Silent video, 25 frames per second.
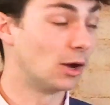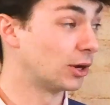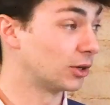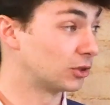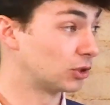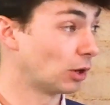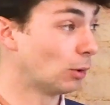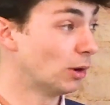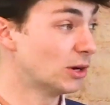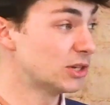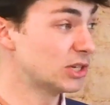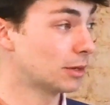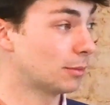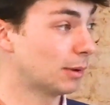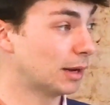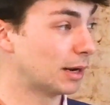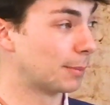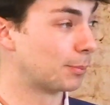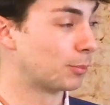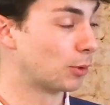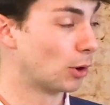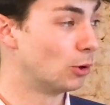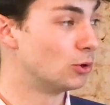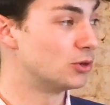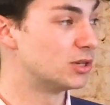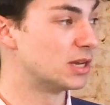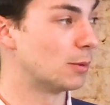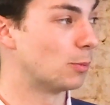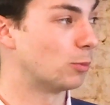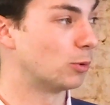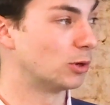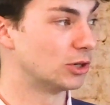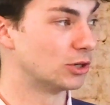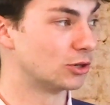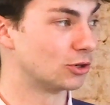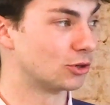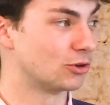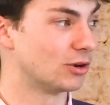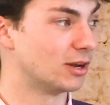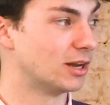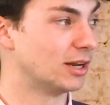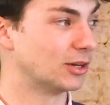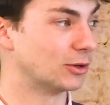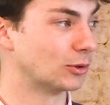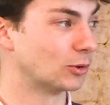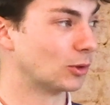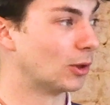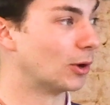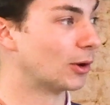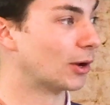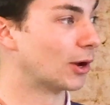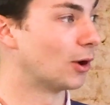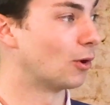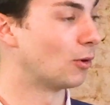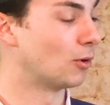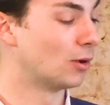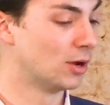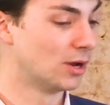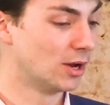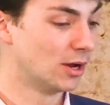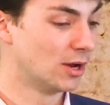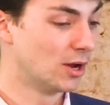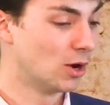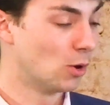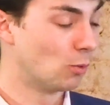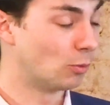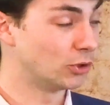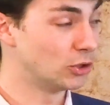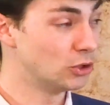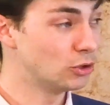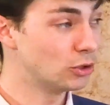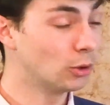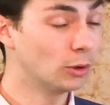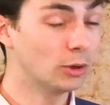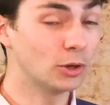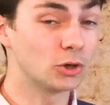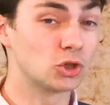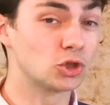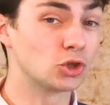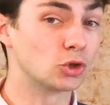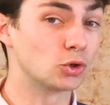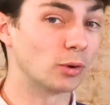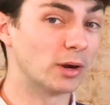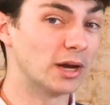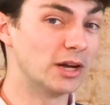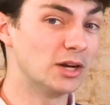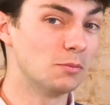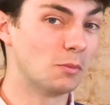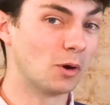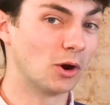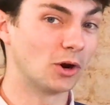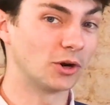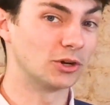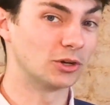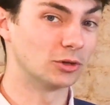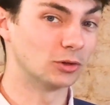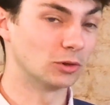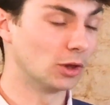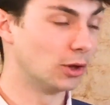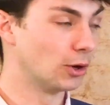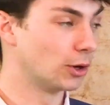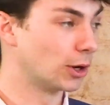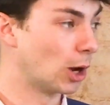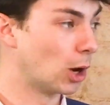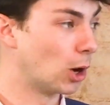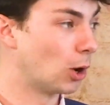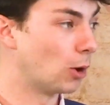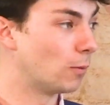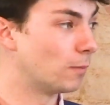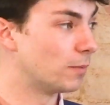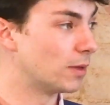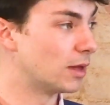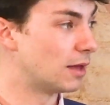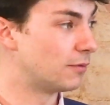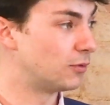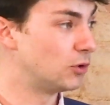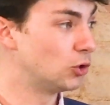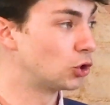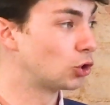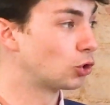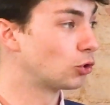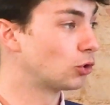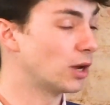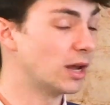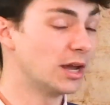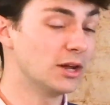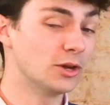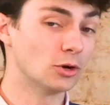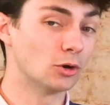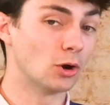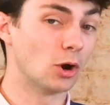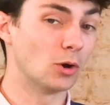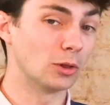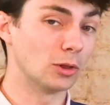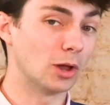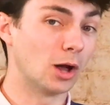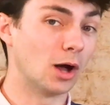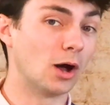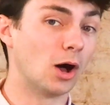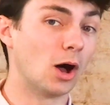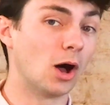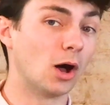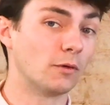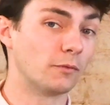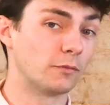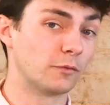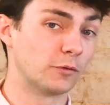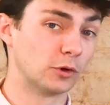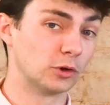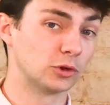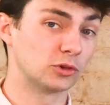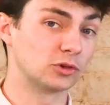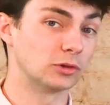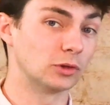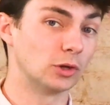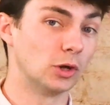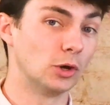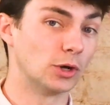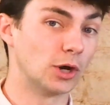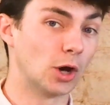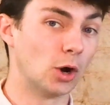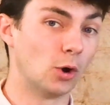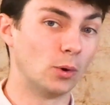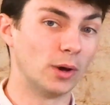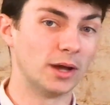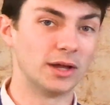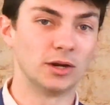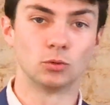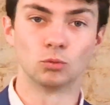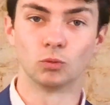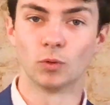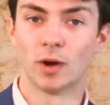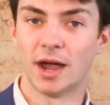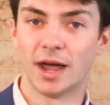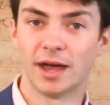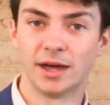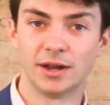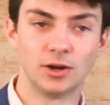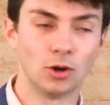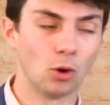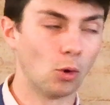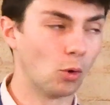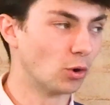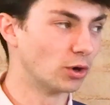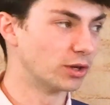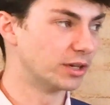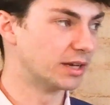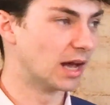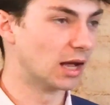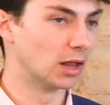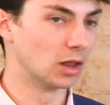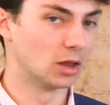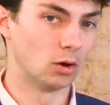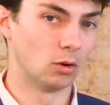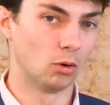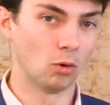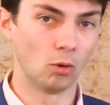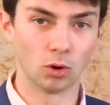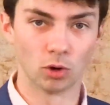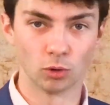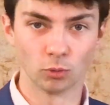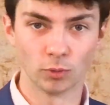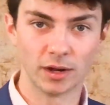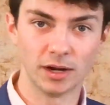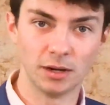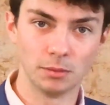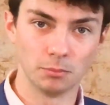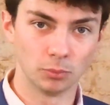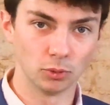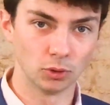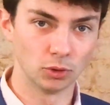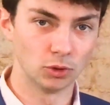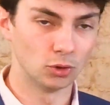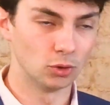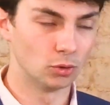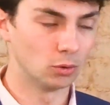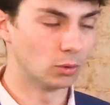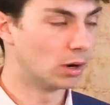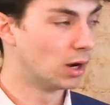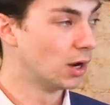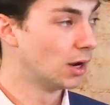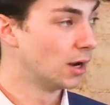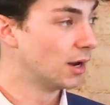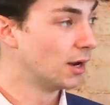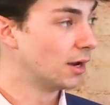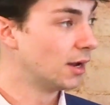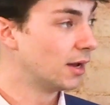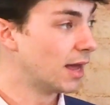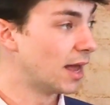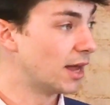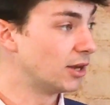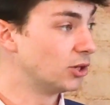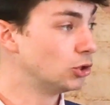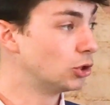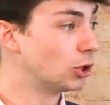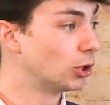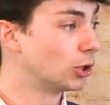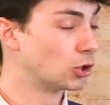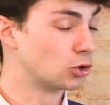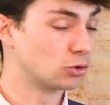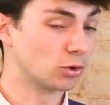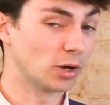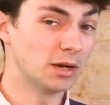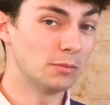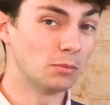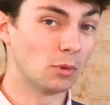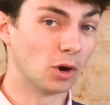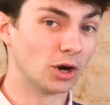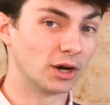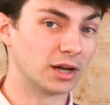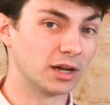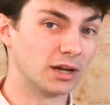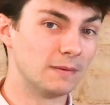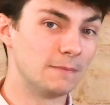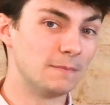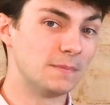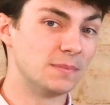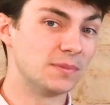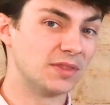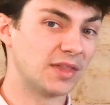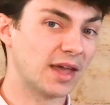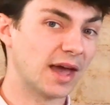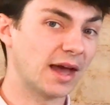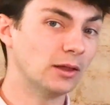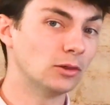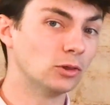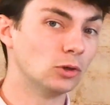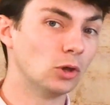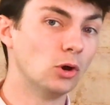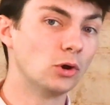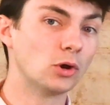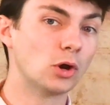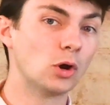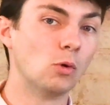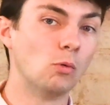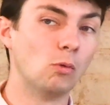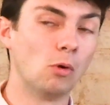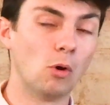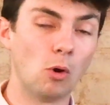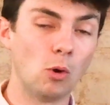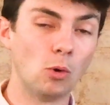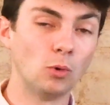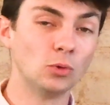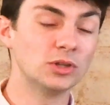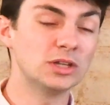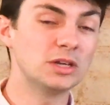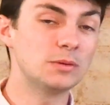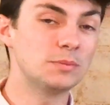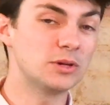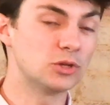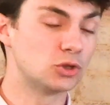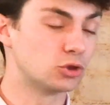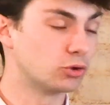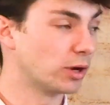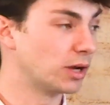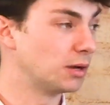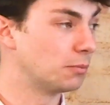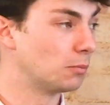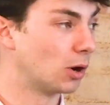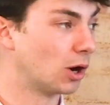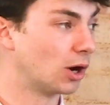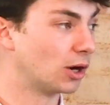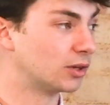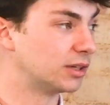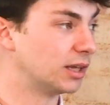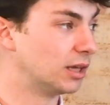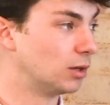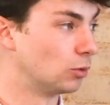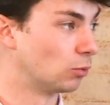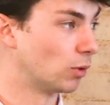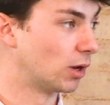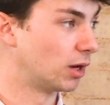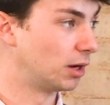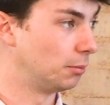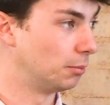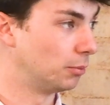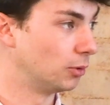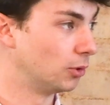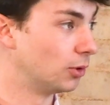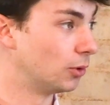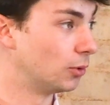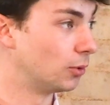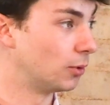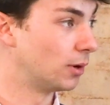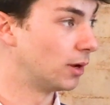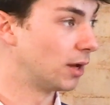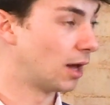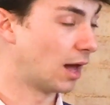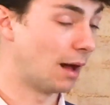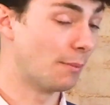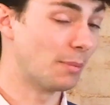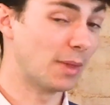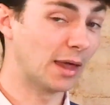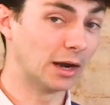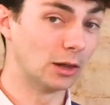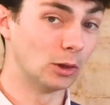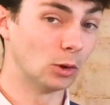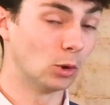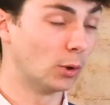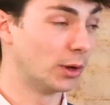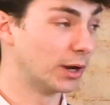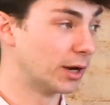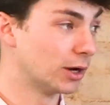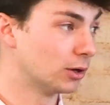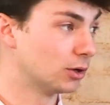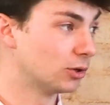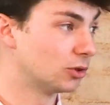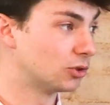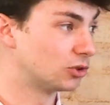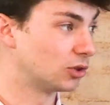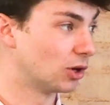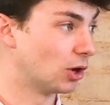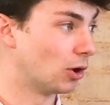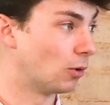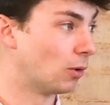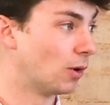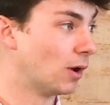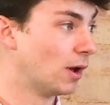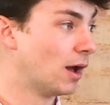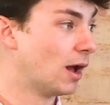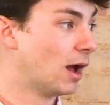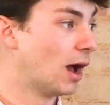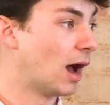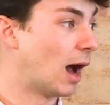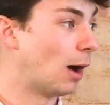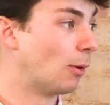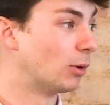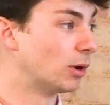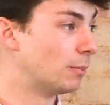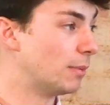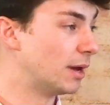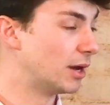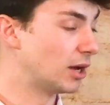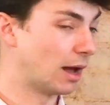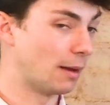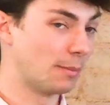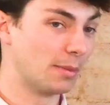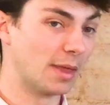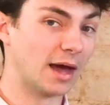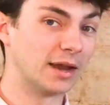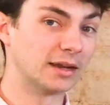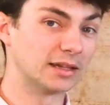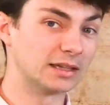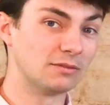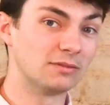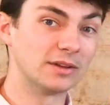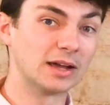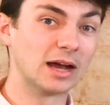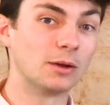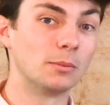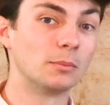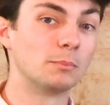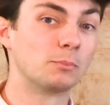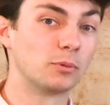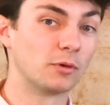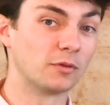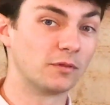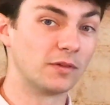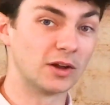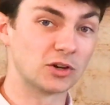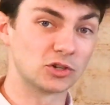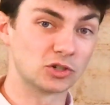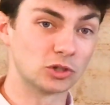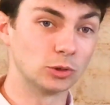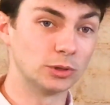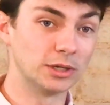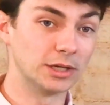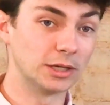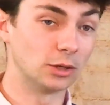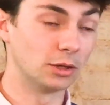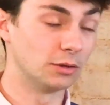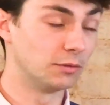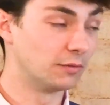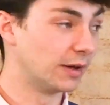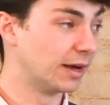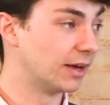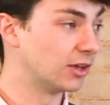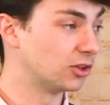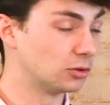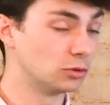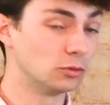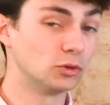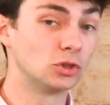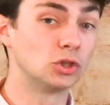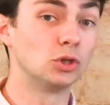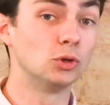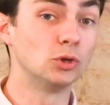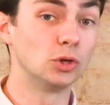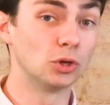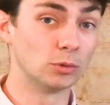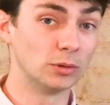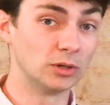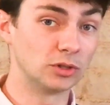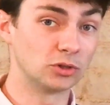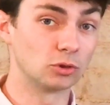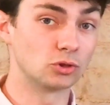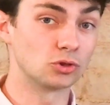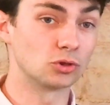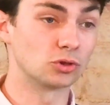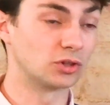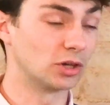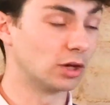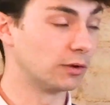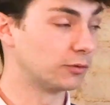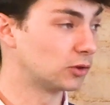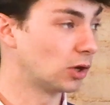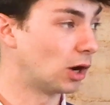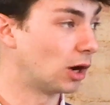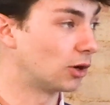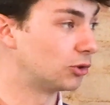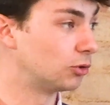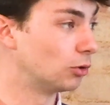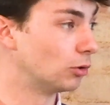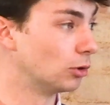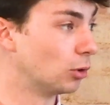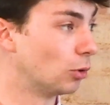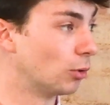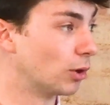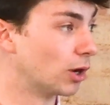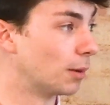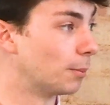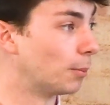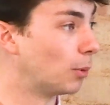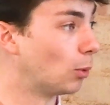Okay, so I want to talk about a pro tip when you're creating your logo. When you go to trademark your logo, if you create your first logo in red or yellow or red and blue, and you go to trademark it, that logo will only be trademarked in red and blue. I'm not a lawyer, so I'm not giving out professional legal advice. Do your research yourself, talk to a lawyer.